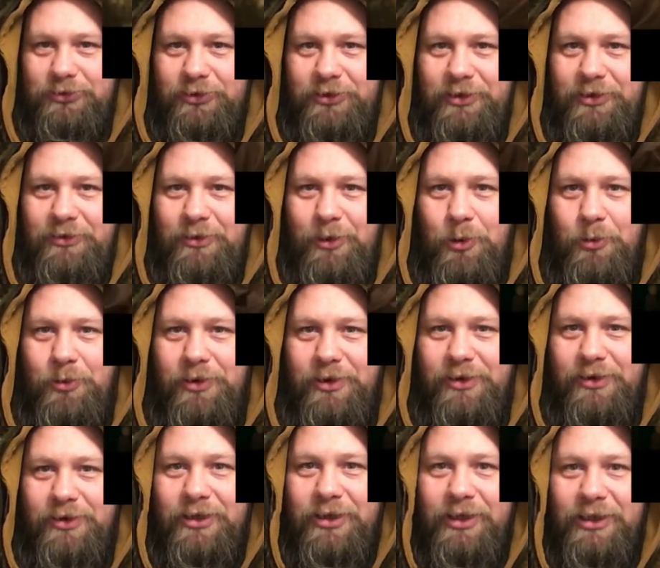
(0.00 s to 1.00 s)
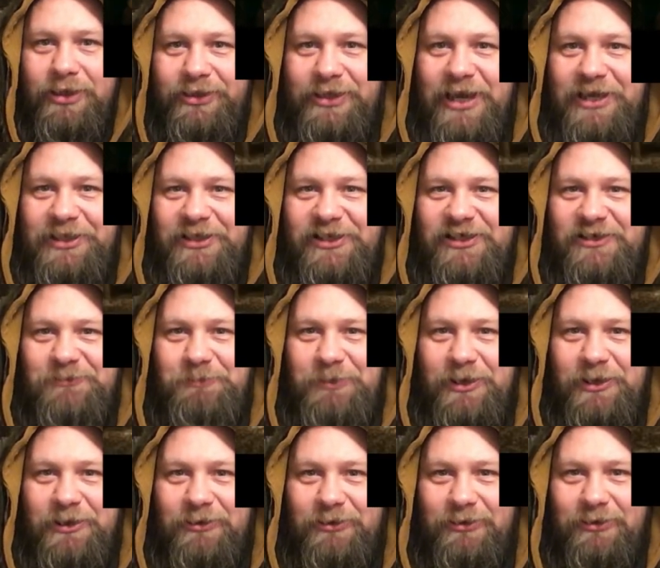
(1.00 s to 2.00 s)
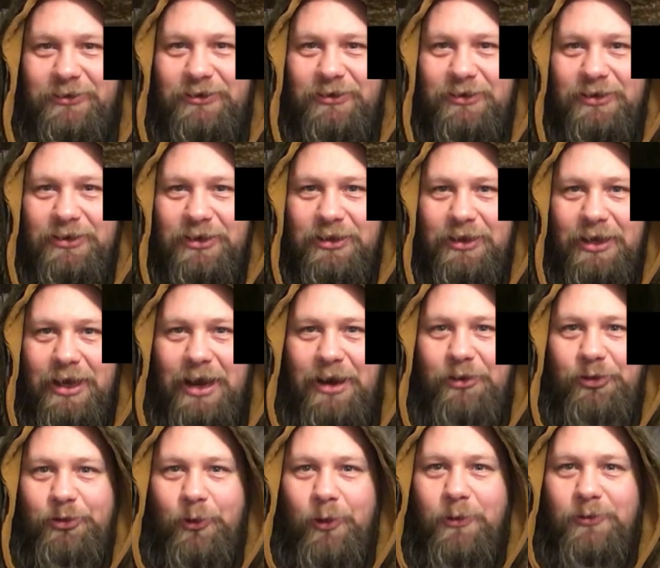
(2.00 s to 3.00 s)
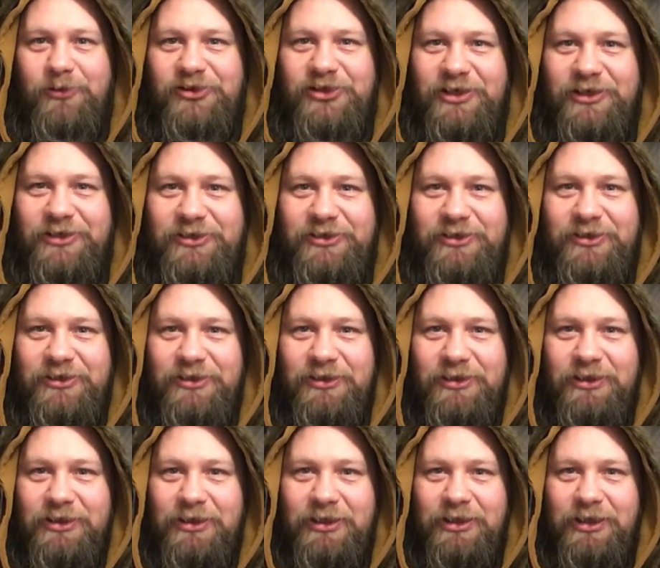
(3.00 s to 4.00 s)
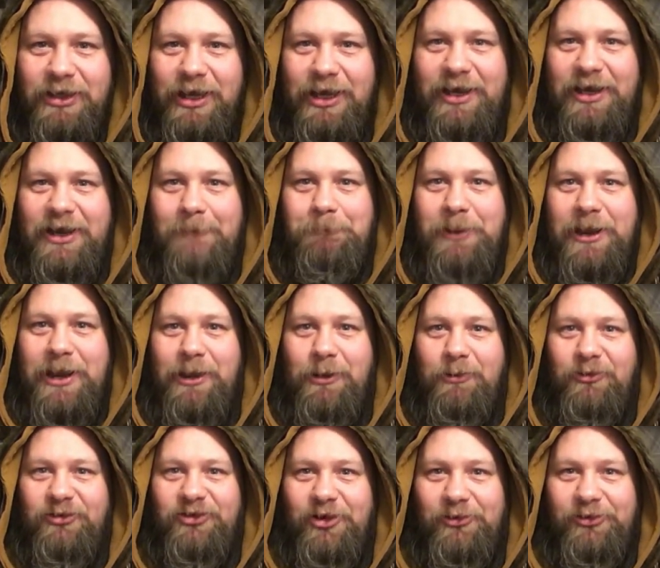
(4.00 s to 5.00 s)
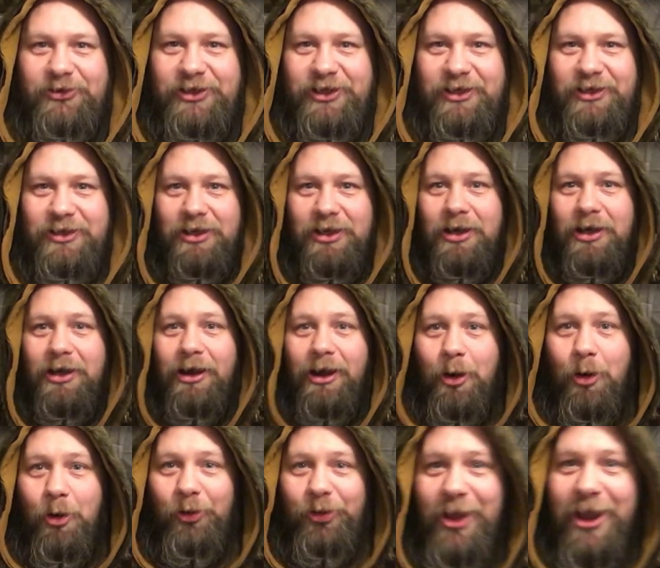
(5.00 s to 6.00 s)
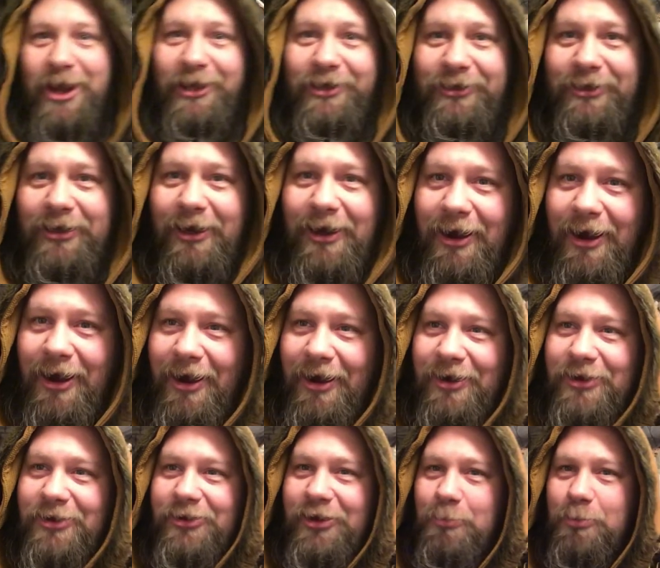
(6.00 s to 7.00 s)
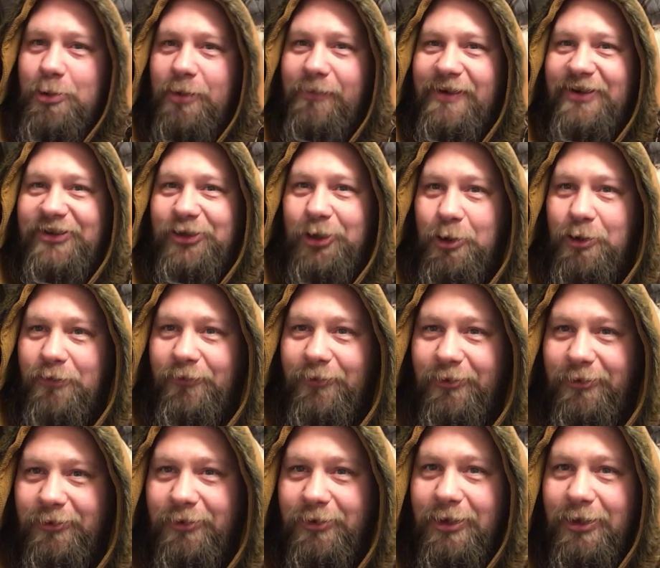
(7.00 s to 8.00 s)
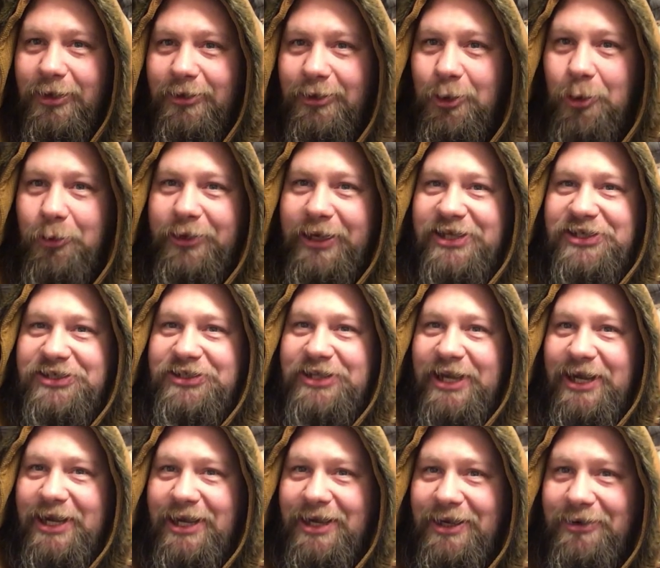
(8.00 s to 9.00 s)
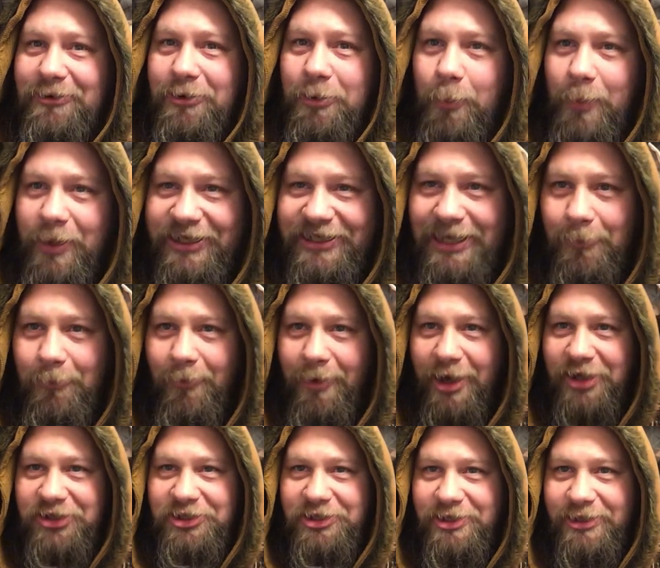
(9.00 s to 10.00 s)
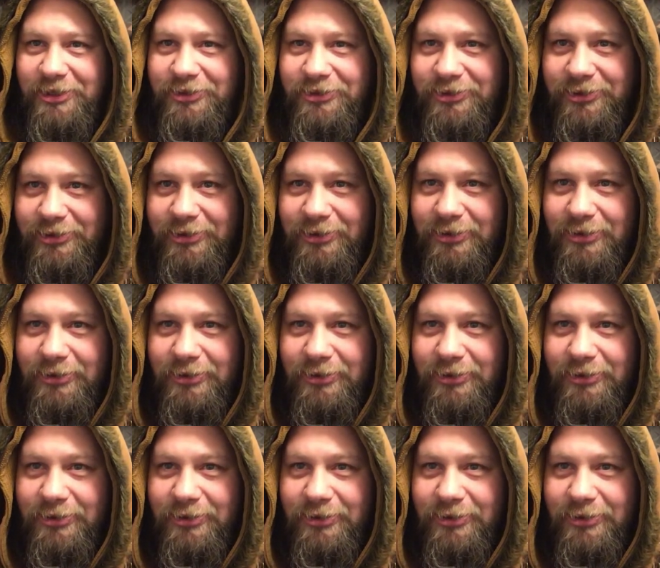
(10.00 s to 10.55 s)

Then Odin takes a spear and throws it and impales Loki. Oh, thank God! The movie's over! Loki's dead! We can stop watching it!